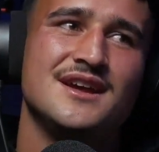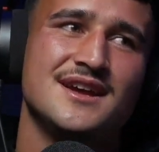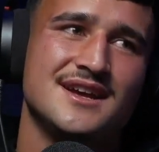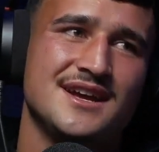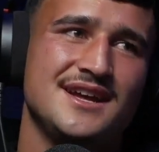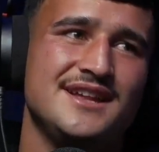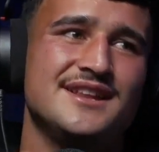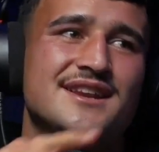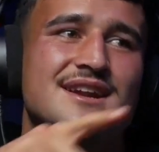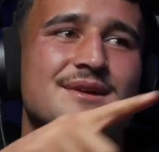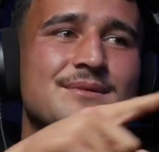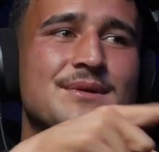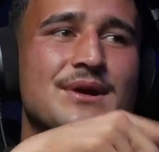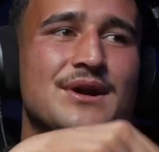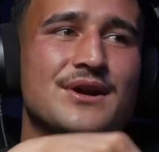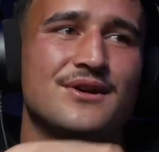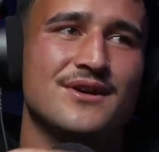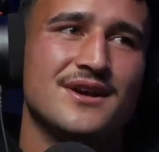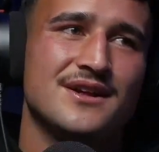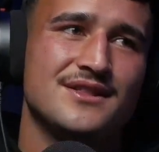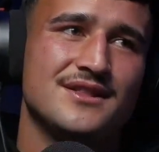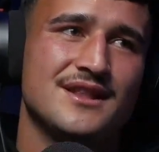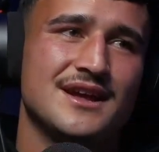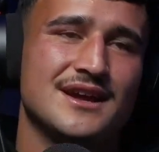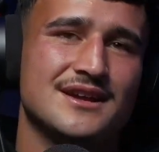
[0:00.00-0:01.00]
I ended up going
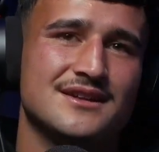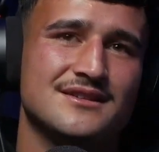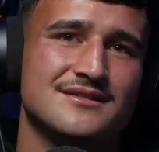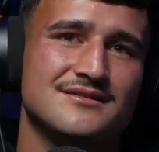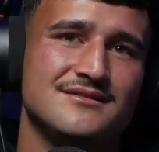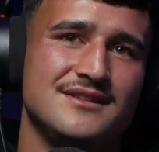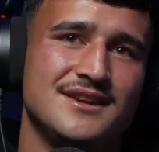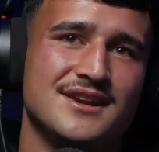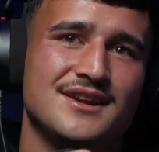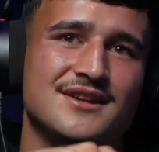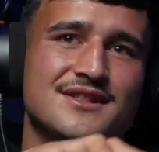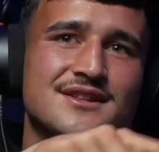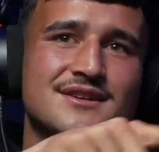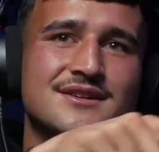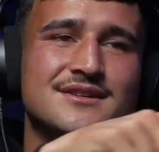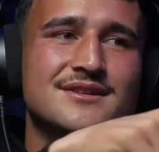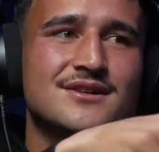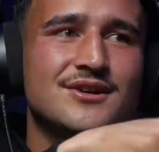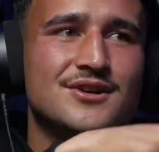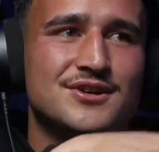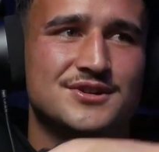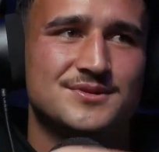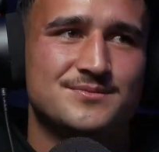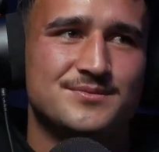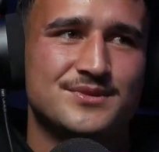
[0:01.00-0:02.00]
around like the
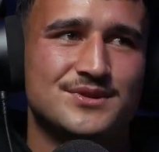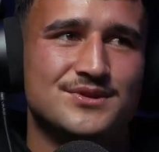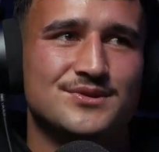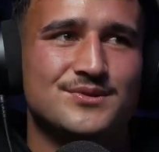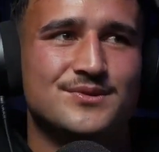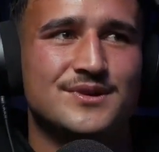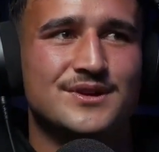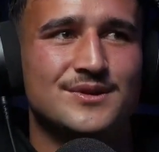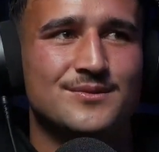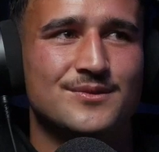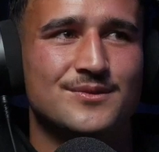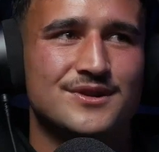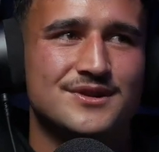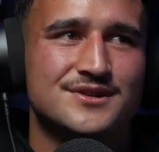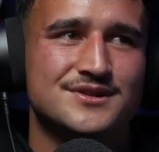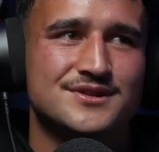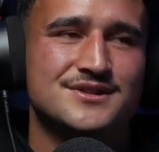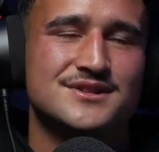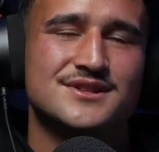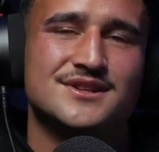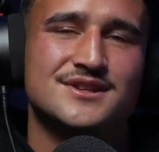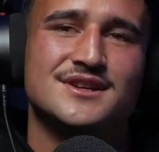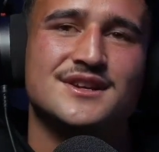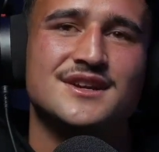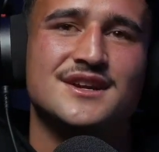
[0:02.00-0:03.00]
hospital where it
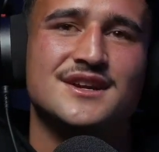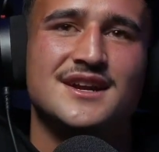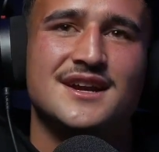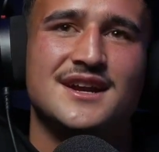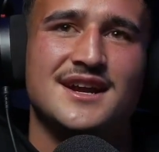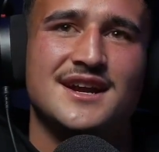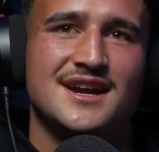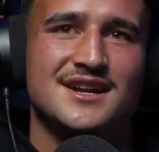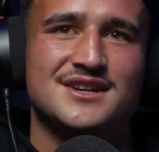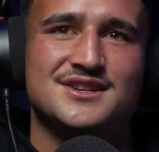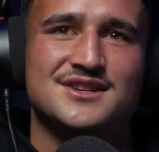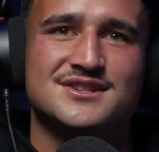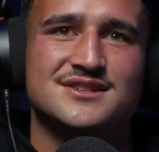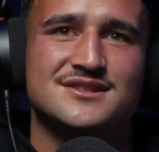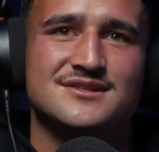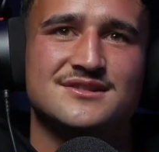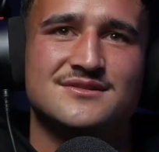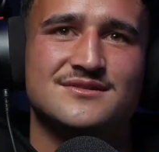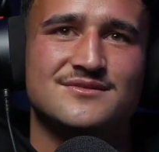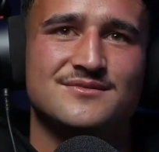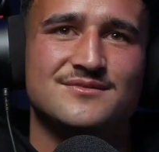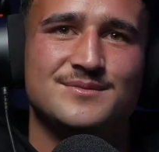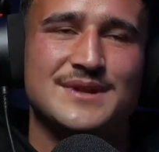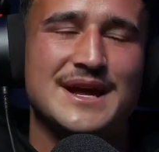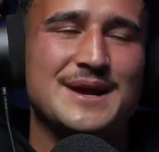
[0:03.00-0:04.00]
was, and just
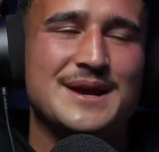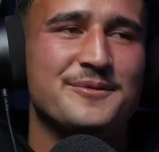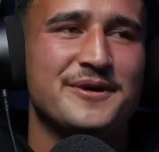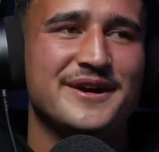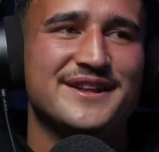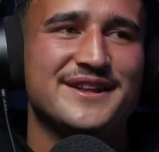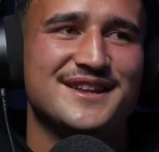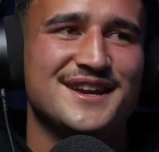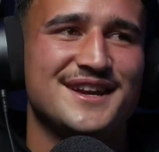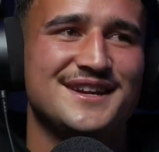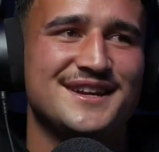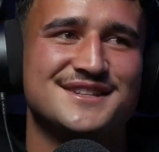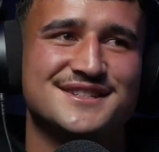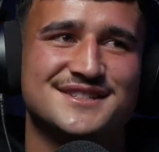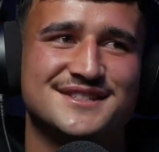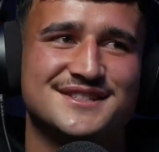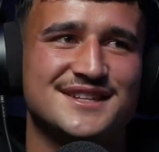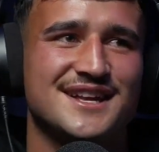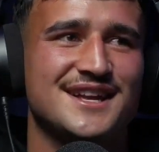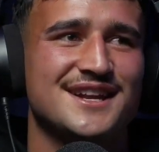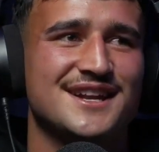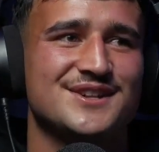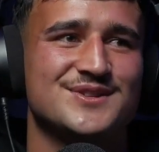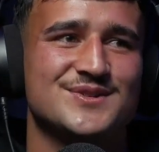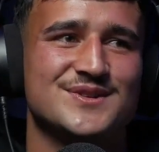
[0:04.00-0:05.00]
day by day just
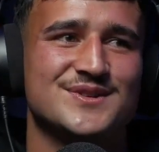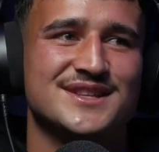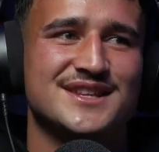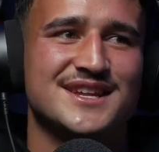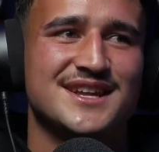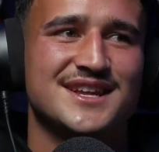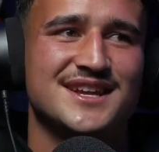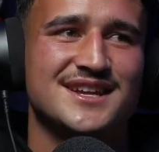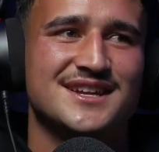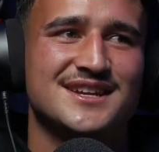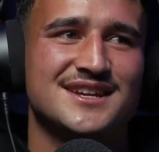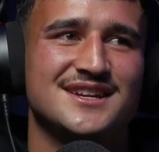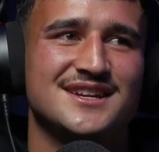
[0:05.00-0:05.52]
started doing that.